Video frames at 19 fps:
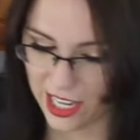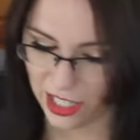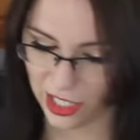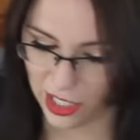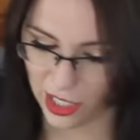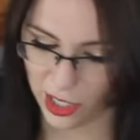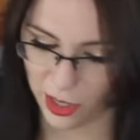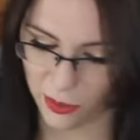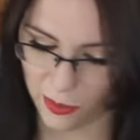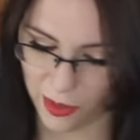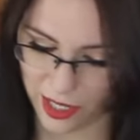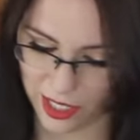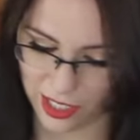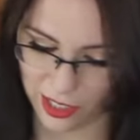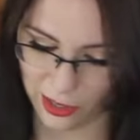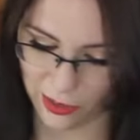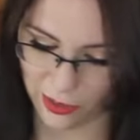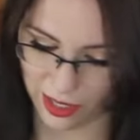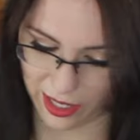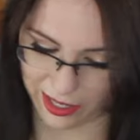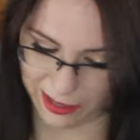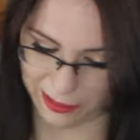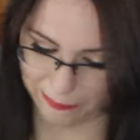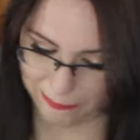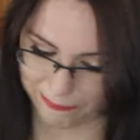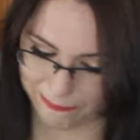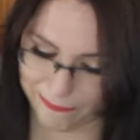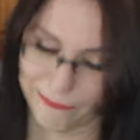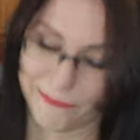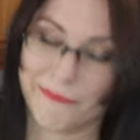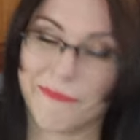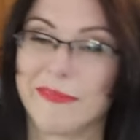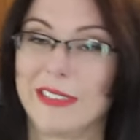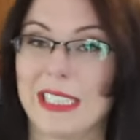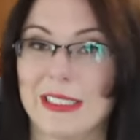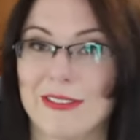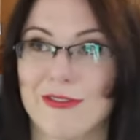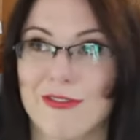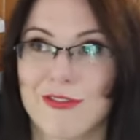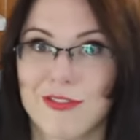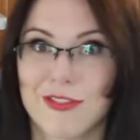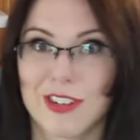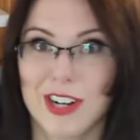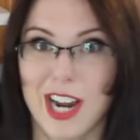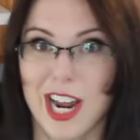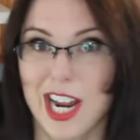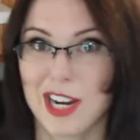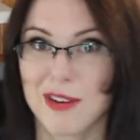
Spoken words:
You don't want to fry